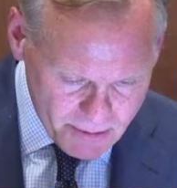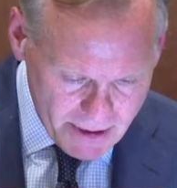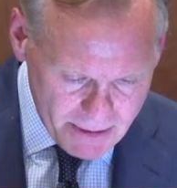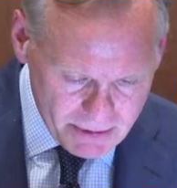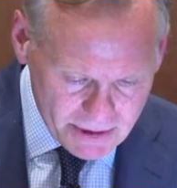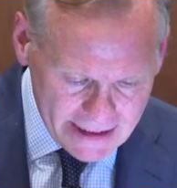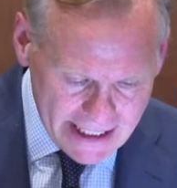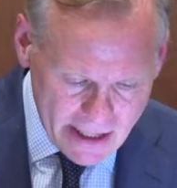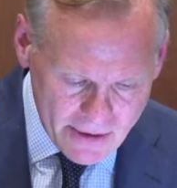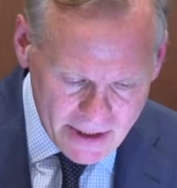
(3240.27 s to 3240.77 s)

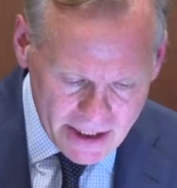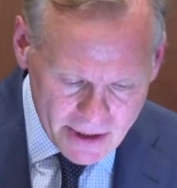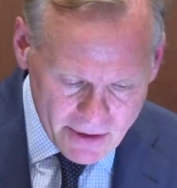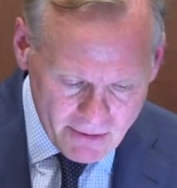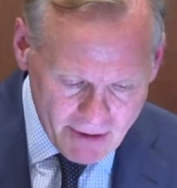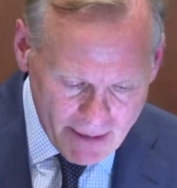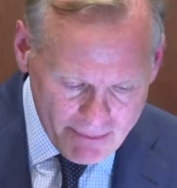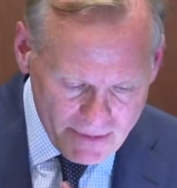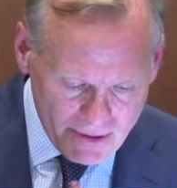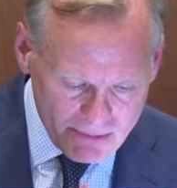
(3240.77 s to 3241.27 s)
people now
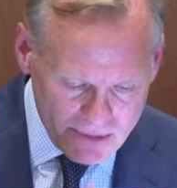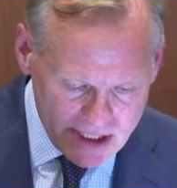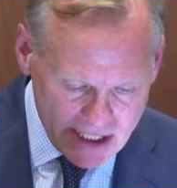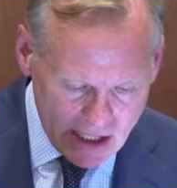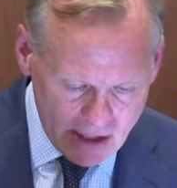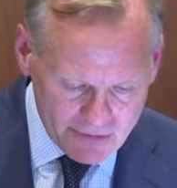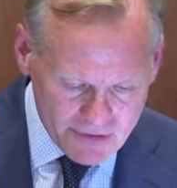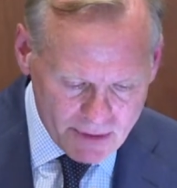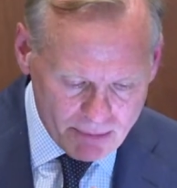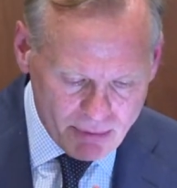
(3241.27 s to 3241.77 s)
interrupt
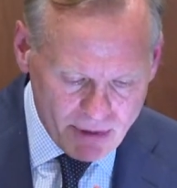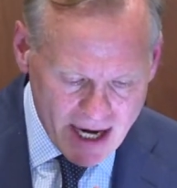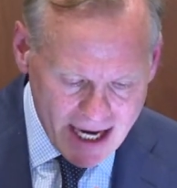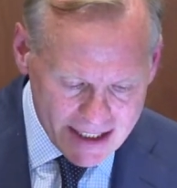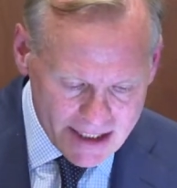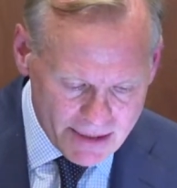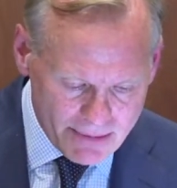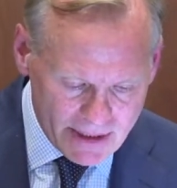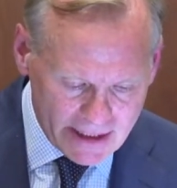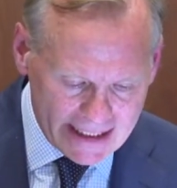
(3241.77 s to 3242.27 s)
themselves
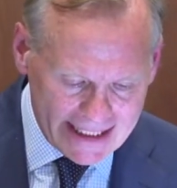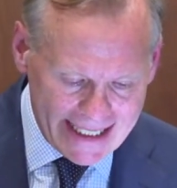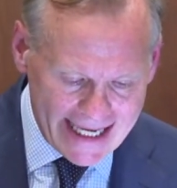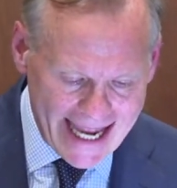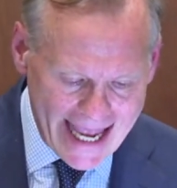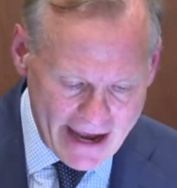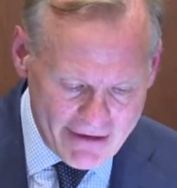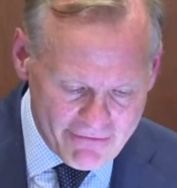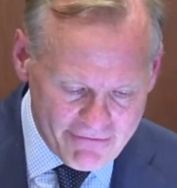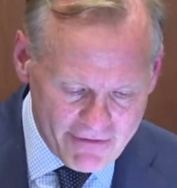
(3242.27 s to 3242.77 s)
approximately
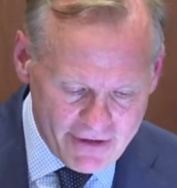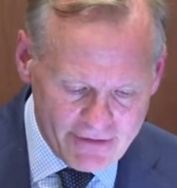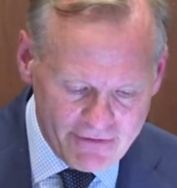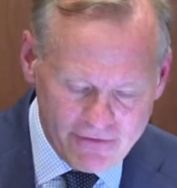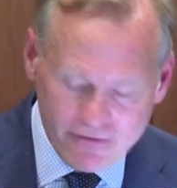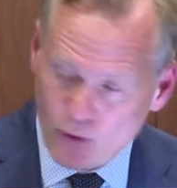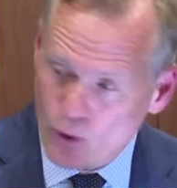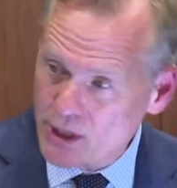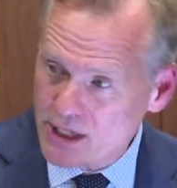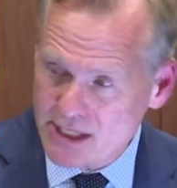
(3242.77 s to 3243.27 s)
every
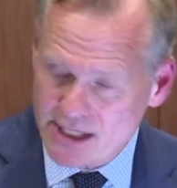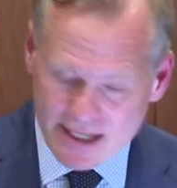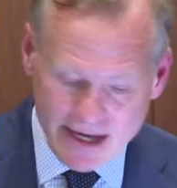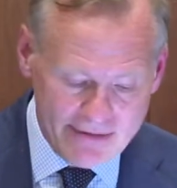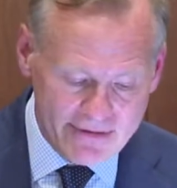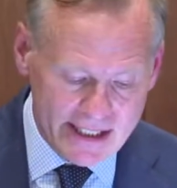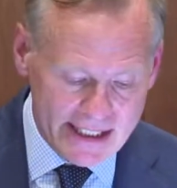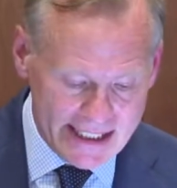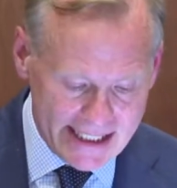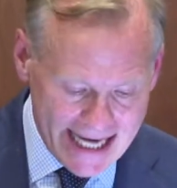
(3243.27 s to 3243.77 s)

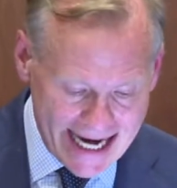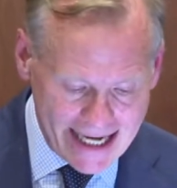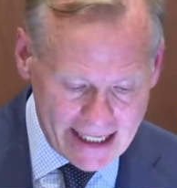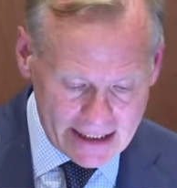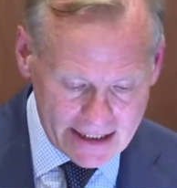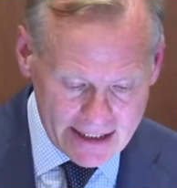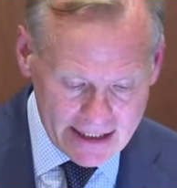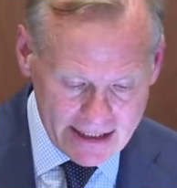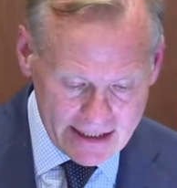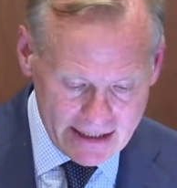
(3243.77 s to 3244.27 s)
47
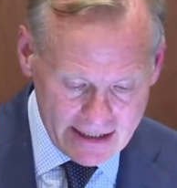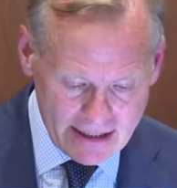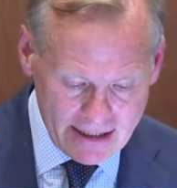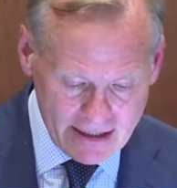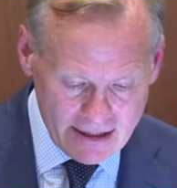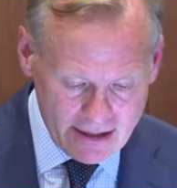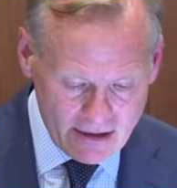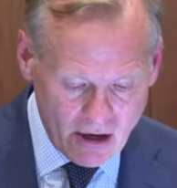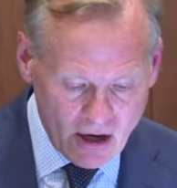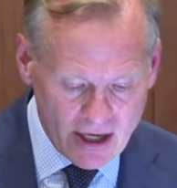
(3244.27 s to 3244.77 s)
seconds
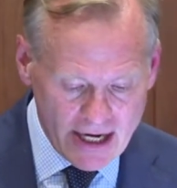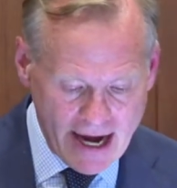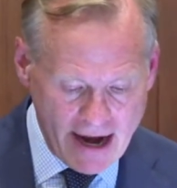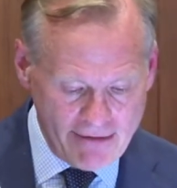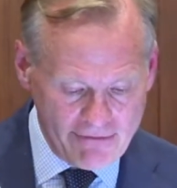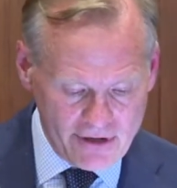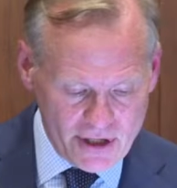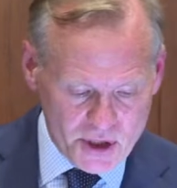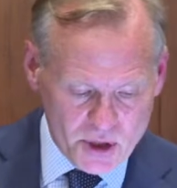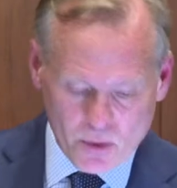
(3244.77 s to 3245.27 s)
on
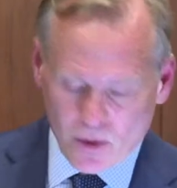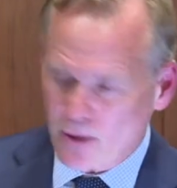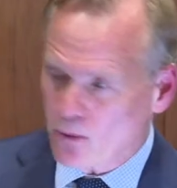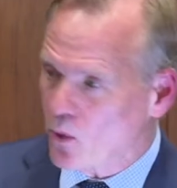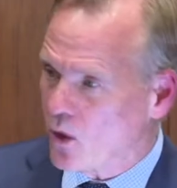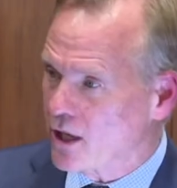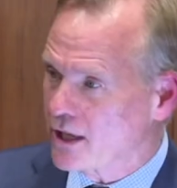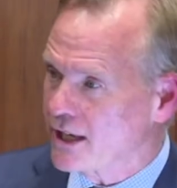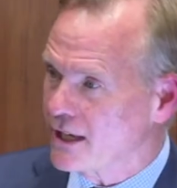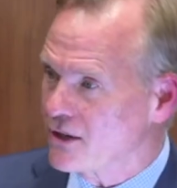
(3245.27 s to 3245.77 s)
average when
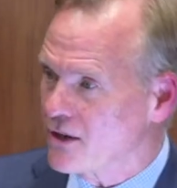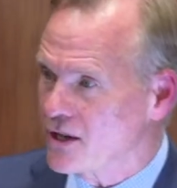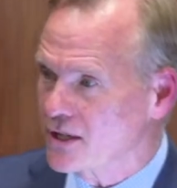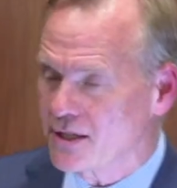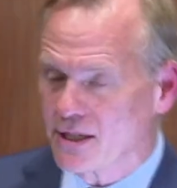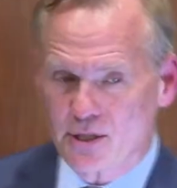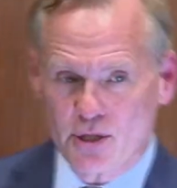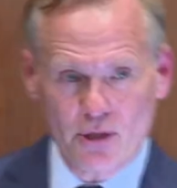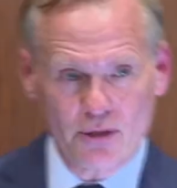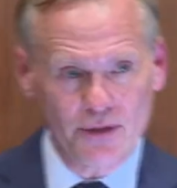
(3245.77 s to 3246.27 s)
working on
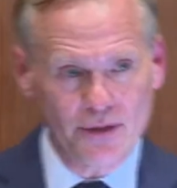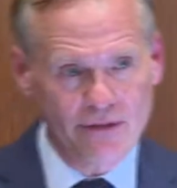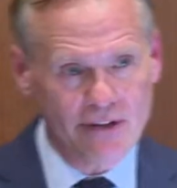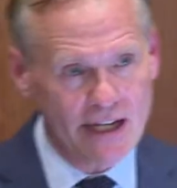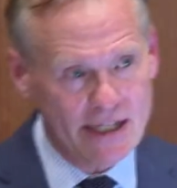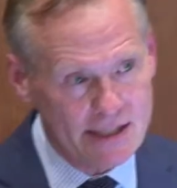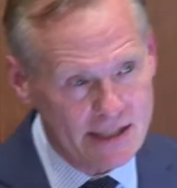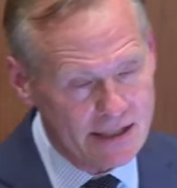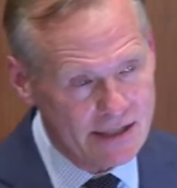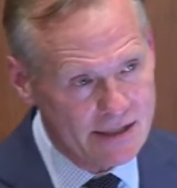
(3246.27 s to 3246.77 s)
digital
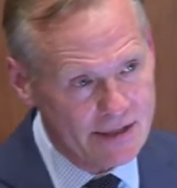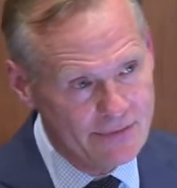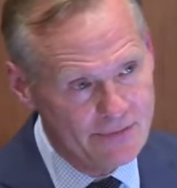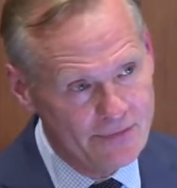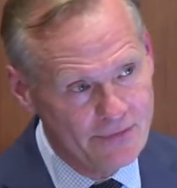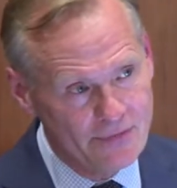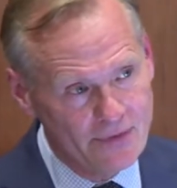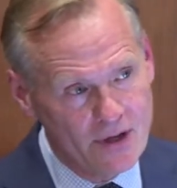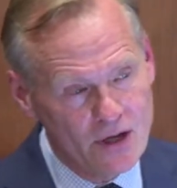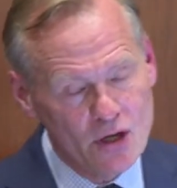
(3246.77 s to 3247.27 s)
devices.
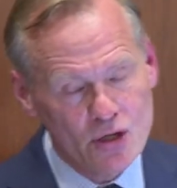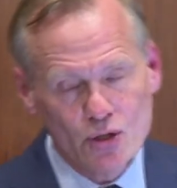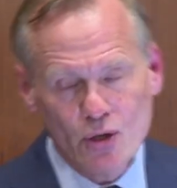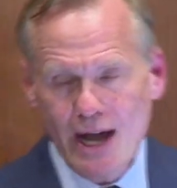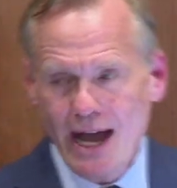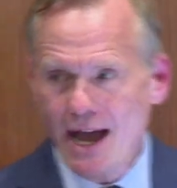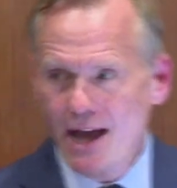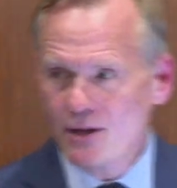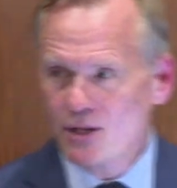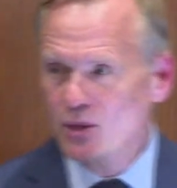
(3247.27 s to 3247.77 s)
So
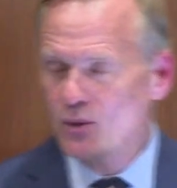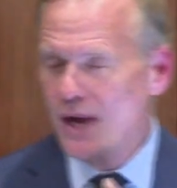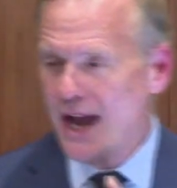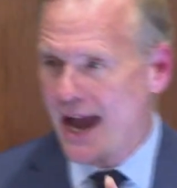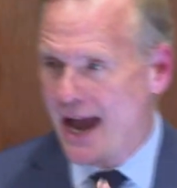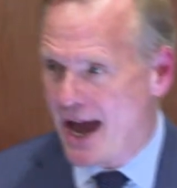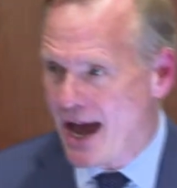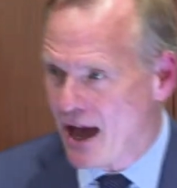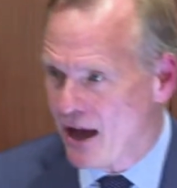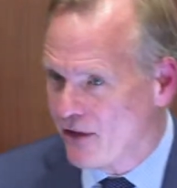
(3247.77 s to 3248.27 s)
how do you
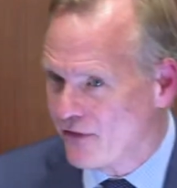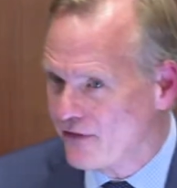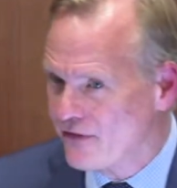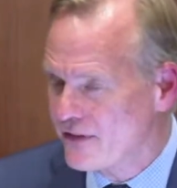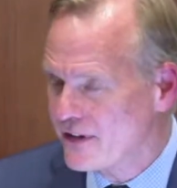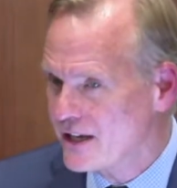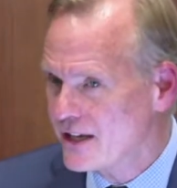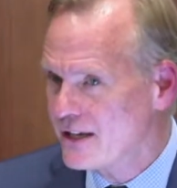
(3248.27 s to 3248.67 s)
have,